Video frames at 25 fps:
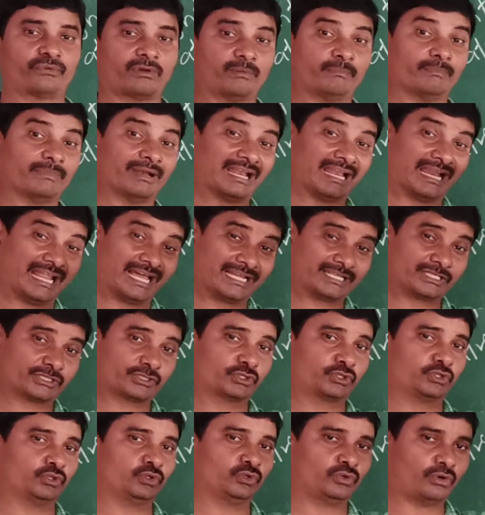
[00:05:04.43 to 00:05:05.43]
from
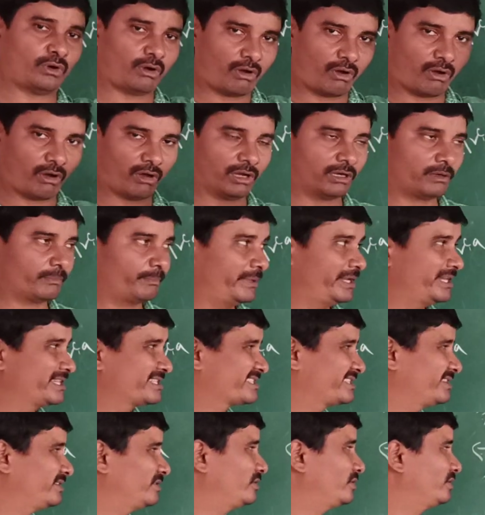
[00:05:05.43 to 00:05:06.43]
lungs to heart
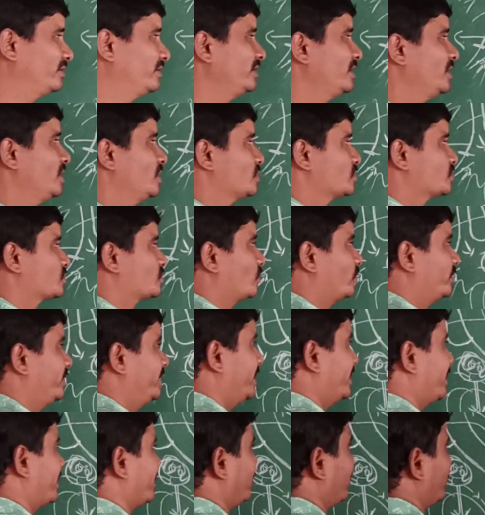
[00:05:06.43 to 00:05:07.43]
means so
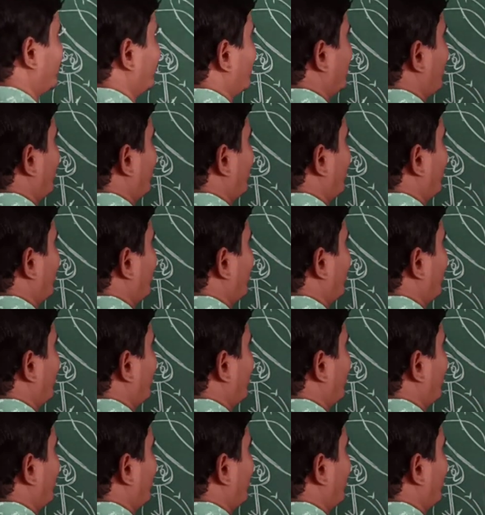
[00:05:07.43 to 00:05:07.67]
here